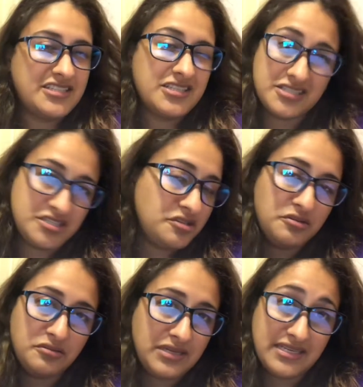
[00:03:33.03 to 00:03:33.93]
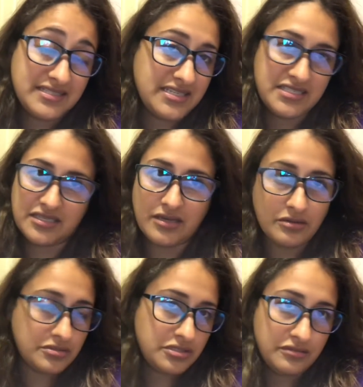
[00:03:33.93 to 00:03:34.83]
just too easy to
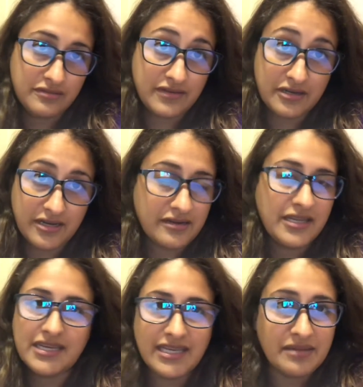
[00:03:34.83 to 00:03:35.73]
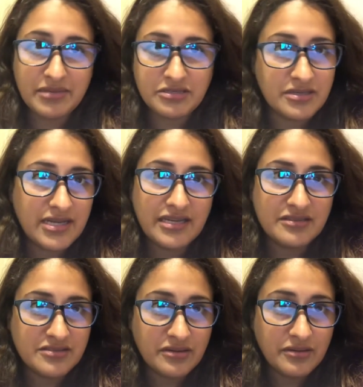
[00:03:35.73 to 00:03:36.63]
go to the veterinarian and get
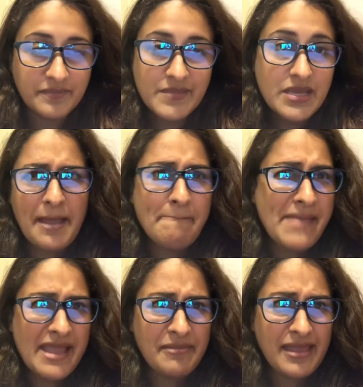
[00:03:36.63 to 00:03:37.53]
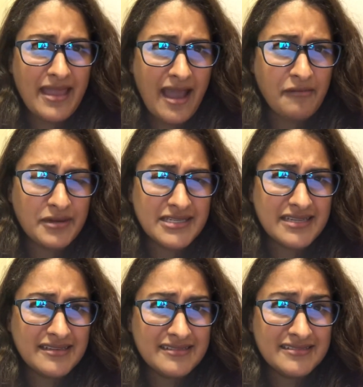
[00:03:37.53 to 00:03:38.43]
metronidazole. Maybe I would
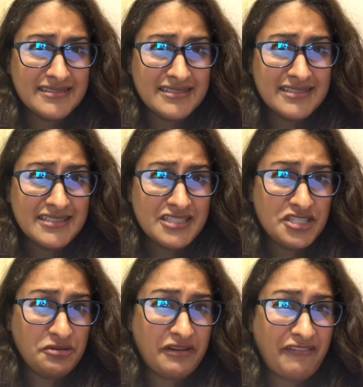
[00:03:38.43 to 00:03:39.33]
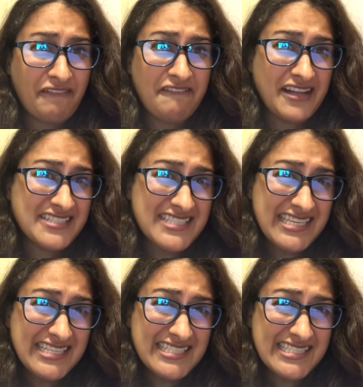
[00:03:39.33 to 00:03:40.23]
do it for
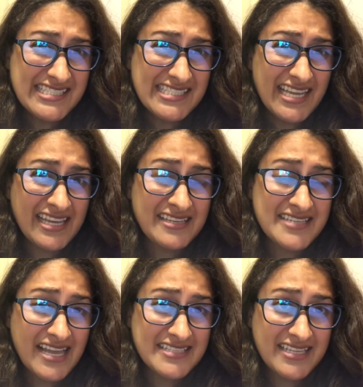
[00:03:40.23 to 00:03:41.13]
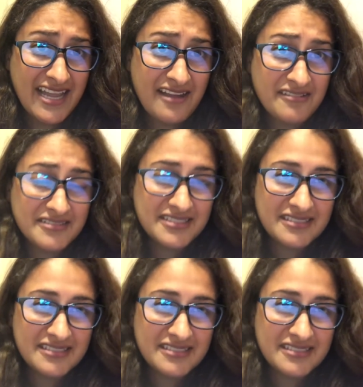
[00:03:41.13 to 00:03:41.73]
funsies and test it out.